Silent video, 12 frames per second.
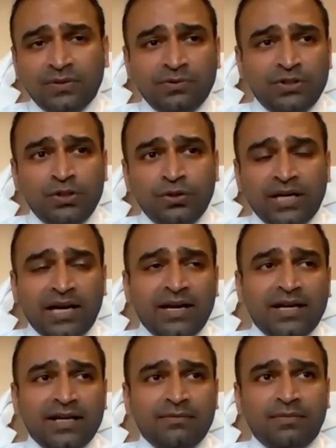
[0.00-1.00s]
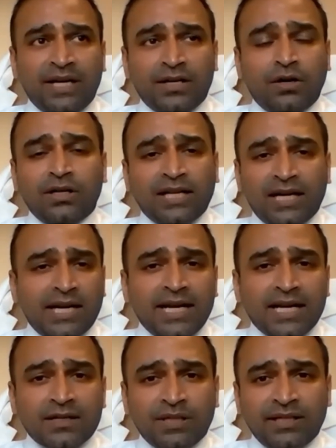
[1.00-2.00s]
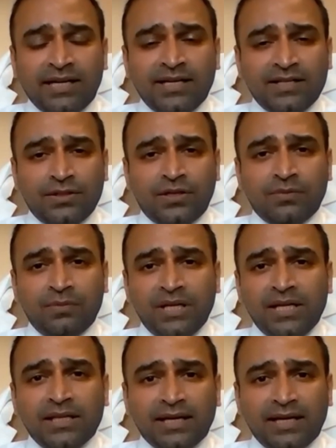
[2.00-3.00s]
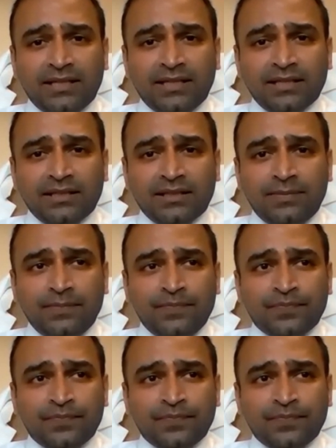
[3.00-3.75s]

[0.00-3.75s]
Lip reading: you and I might not connect, but that does not mean that the